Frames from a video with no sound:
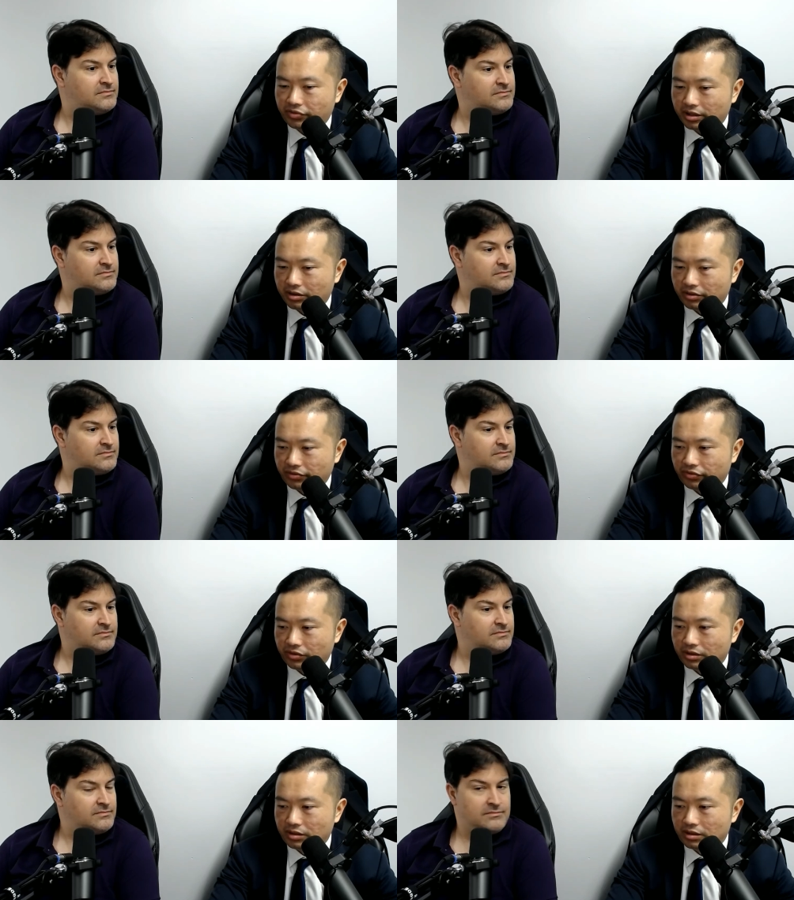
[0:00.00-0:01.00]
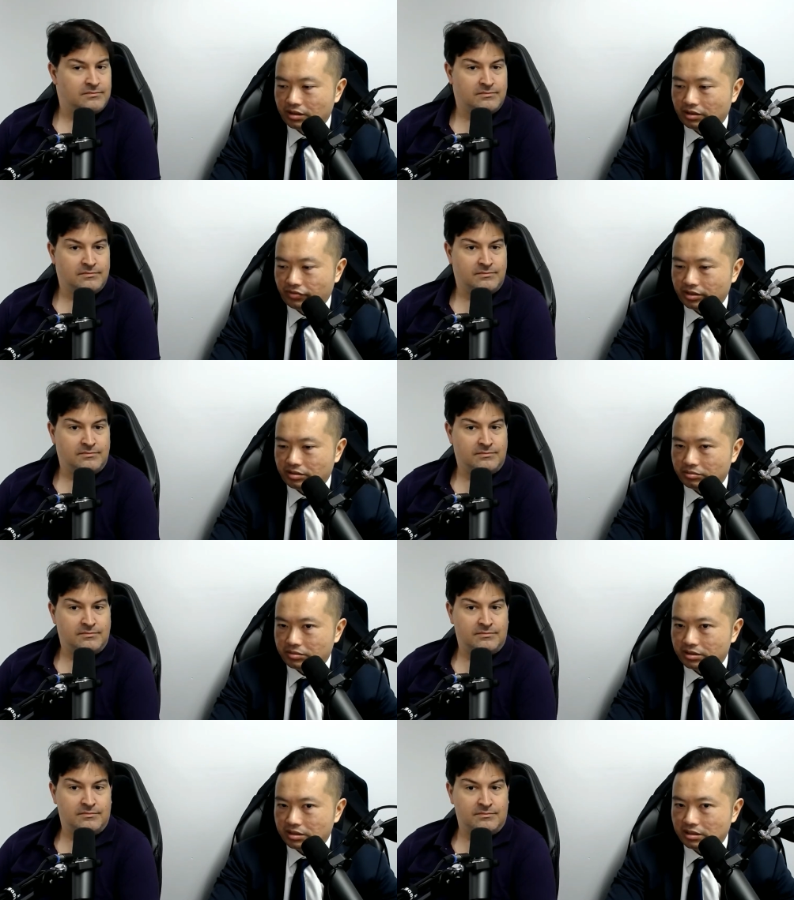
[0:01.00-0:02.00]
Speaker 1: of the
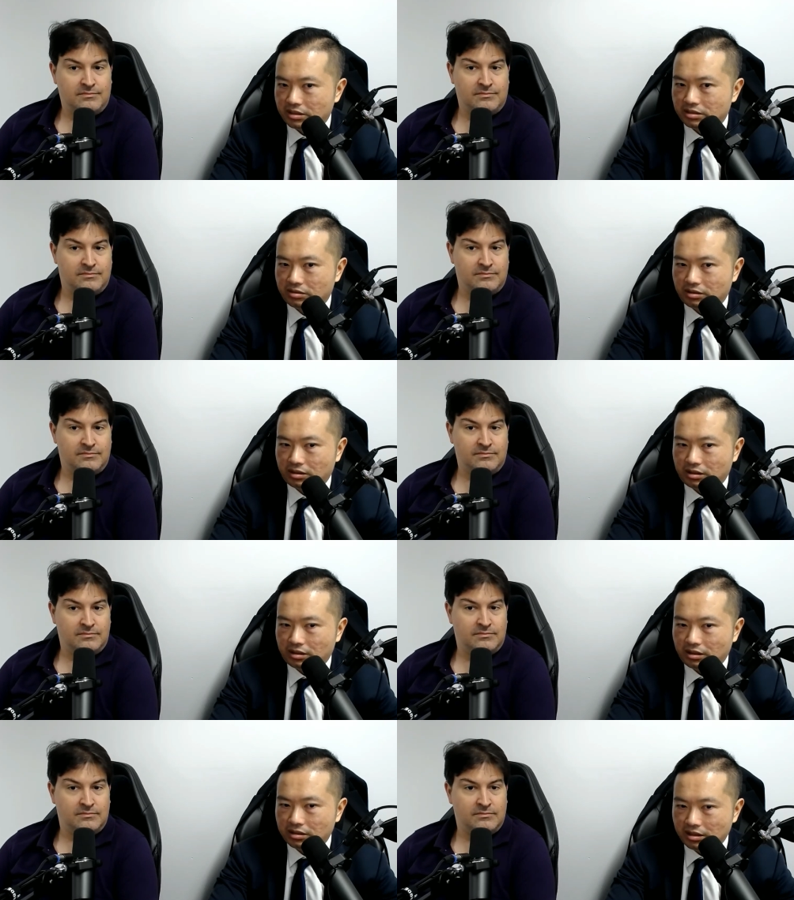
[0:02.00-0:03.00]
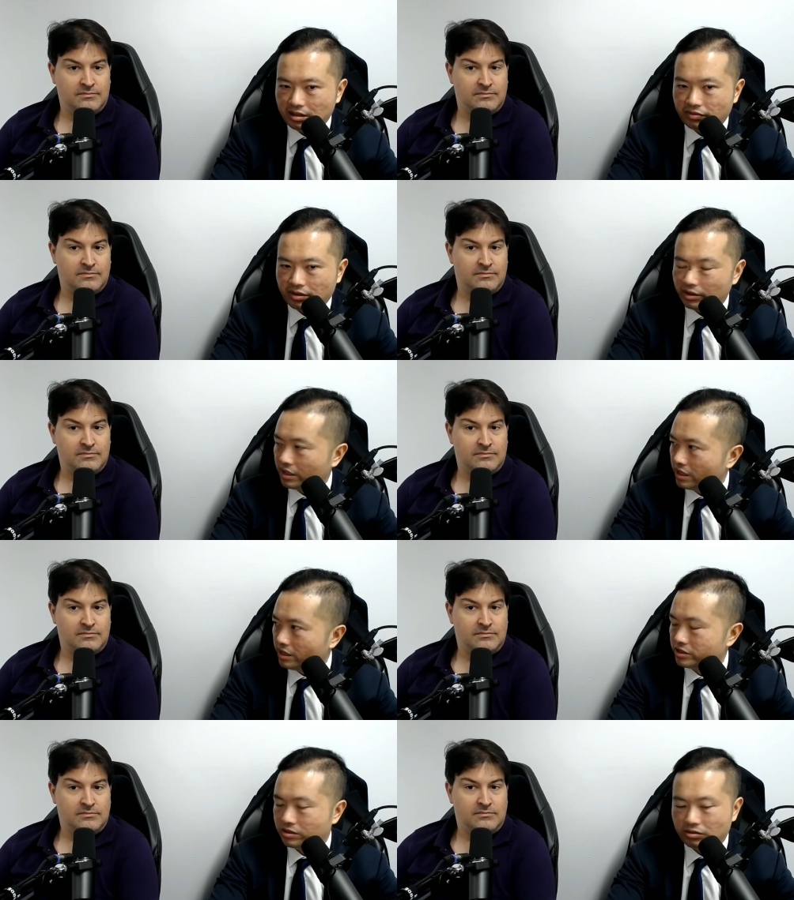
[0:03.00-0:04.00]
victims, it's it's neither very
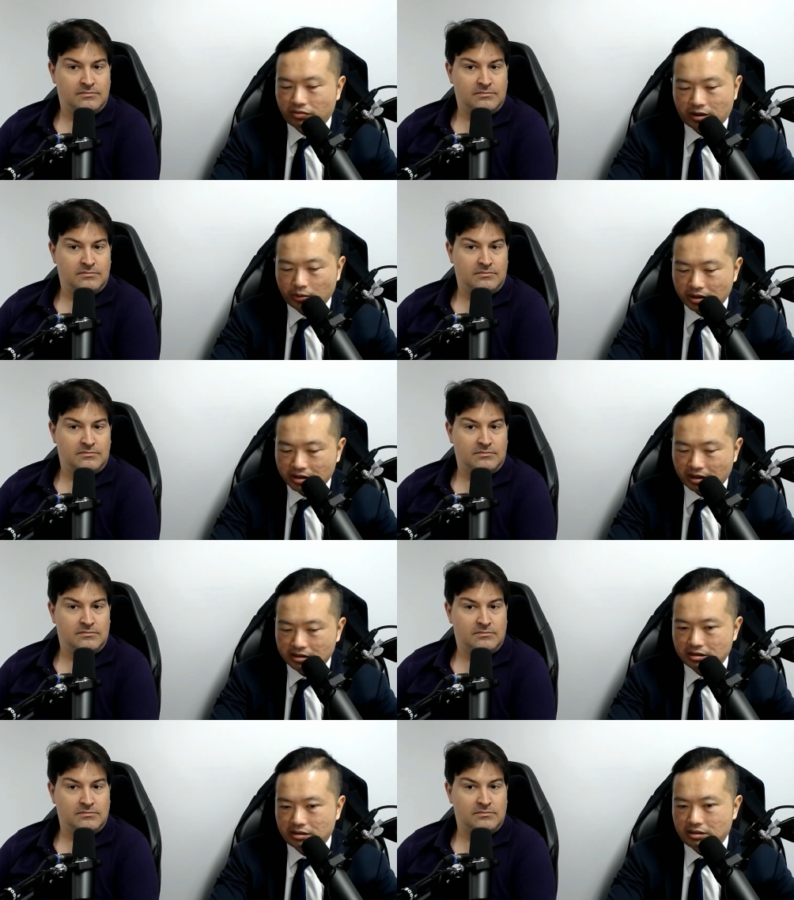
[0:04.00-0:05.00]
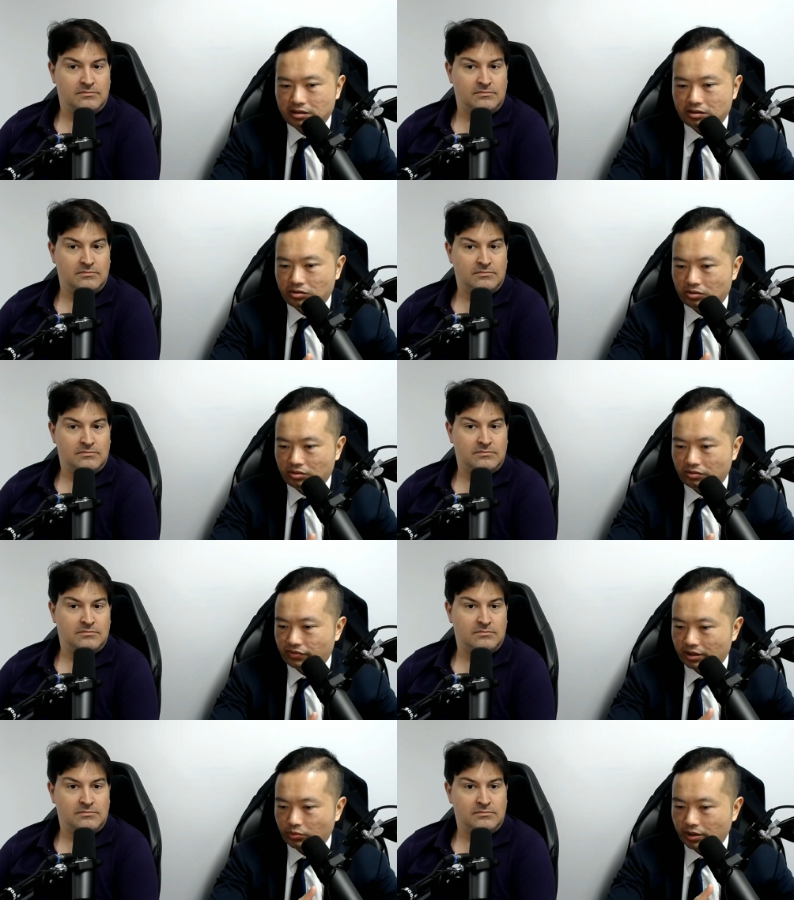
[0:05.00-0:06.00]
large, nor very well connected, nor
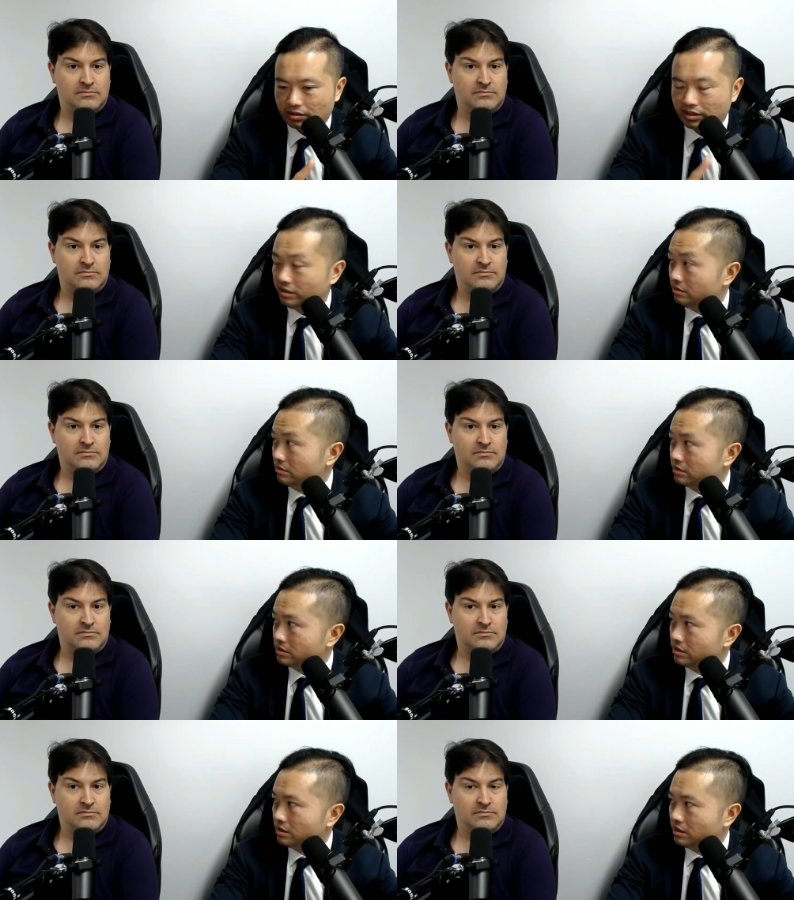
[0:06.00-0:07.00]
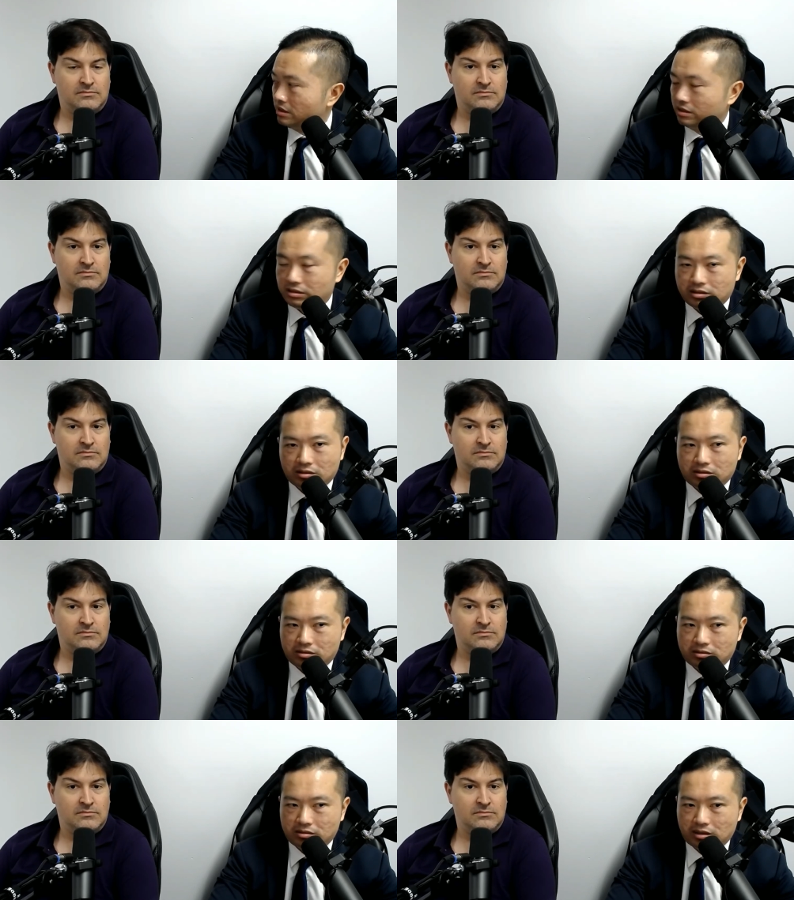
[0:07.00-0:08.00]
very well heeled.
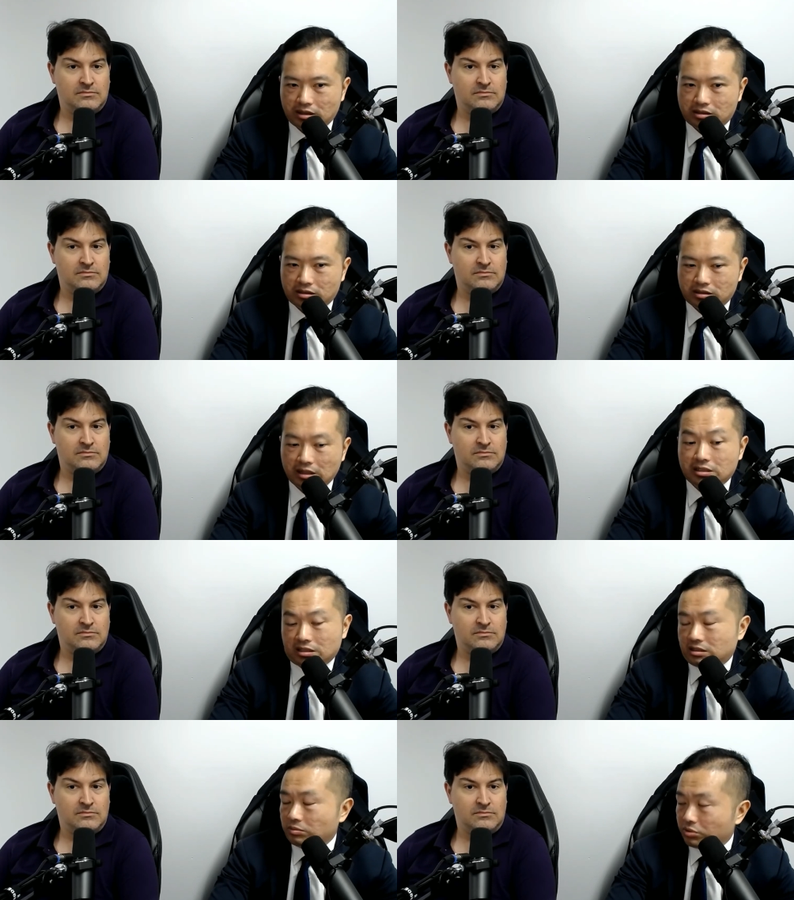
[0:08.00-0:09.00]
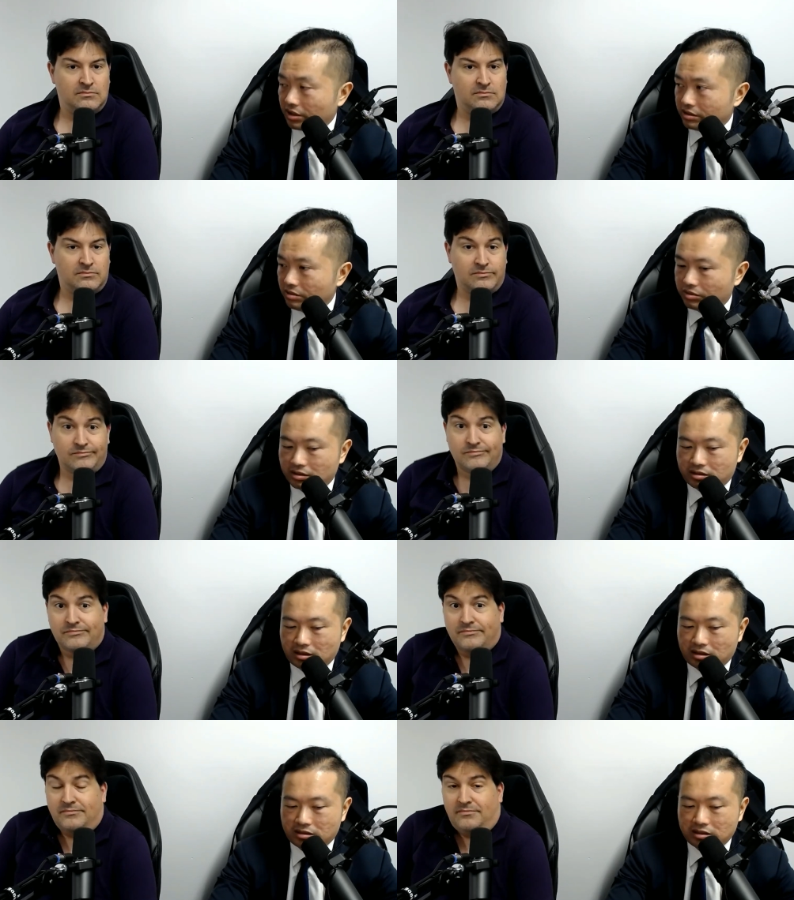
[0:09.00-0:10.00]
So it's it's just surprising because
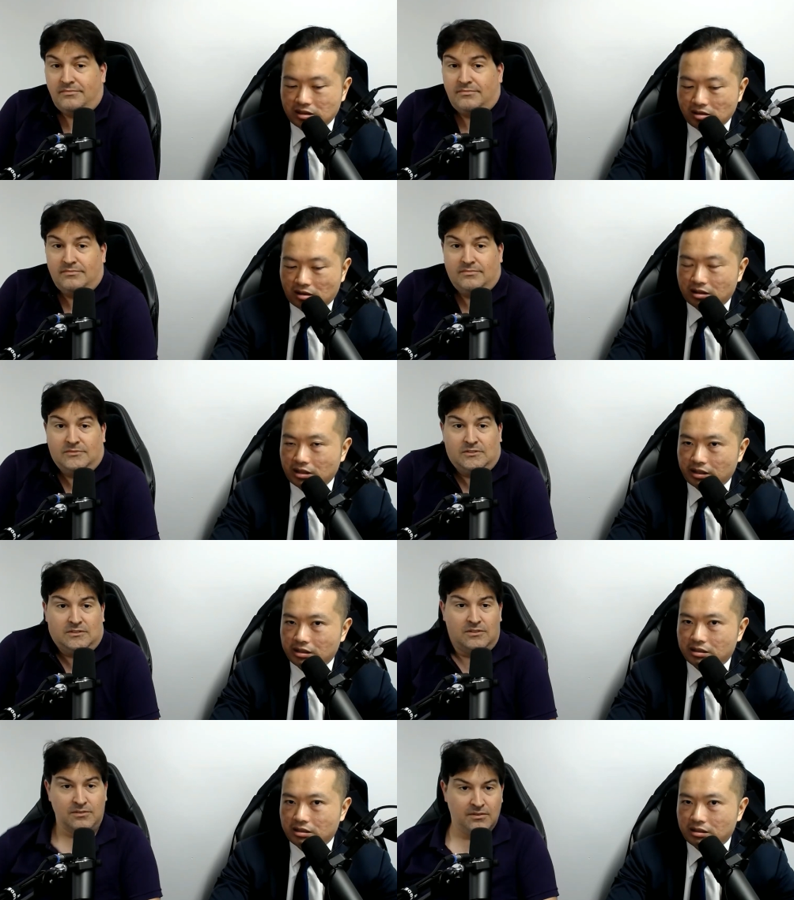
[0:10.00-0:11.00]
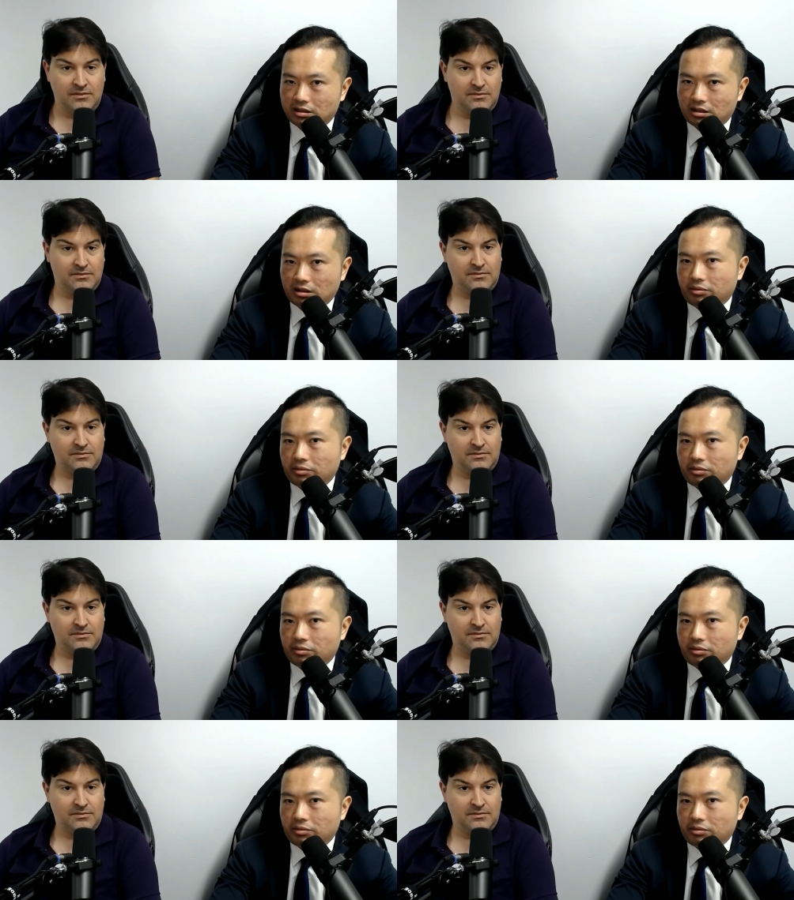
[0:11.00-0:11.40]
this is not like uh, uh I mean,